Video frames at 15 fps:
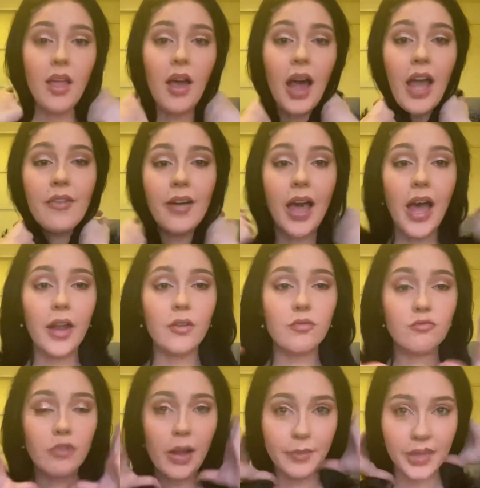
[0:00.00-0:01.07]
I've
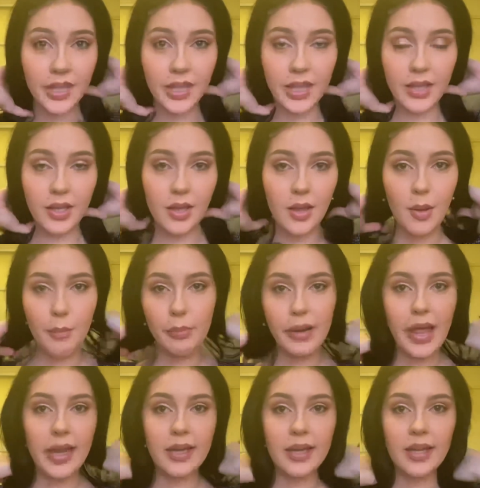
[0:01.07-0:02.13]
had Remy
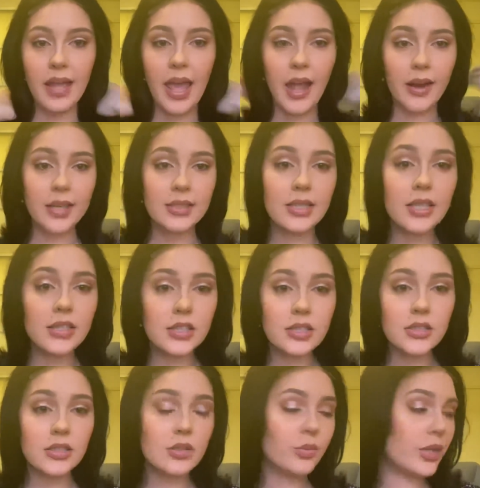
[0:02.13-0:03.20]
blend hair
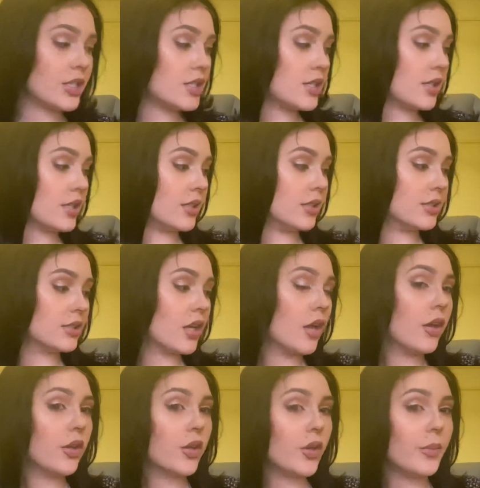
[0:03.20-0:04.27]
extensions, which is
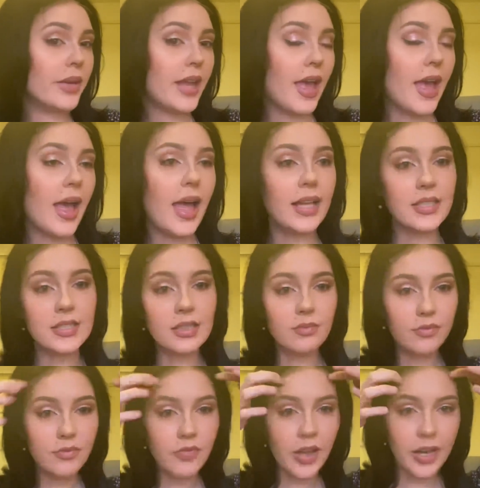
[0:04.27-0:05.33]
human hair and
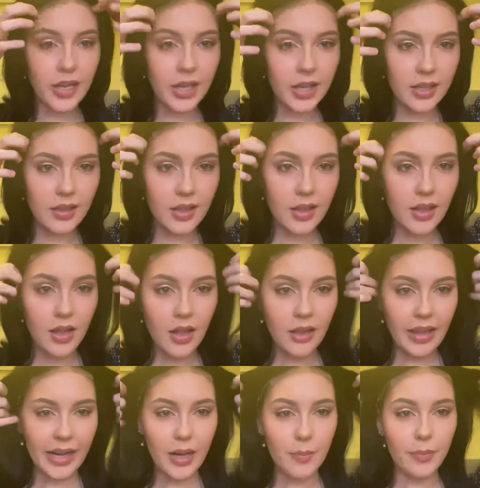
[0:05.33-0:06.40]
synthetic
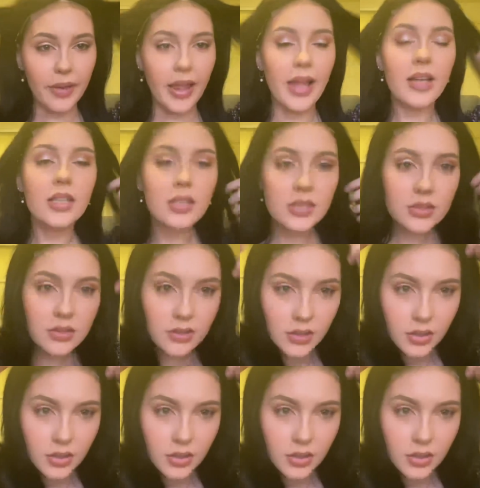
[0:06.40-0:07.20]
like a blend,